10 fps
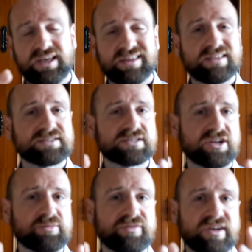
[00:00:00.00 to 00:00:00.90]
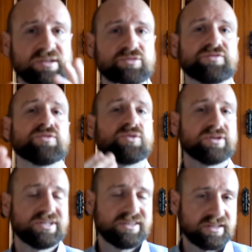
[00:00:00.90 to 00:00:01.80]
then this is going to be valuable
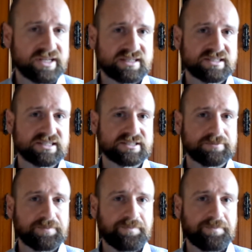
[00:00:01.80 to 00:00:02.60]
for the next lesson.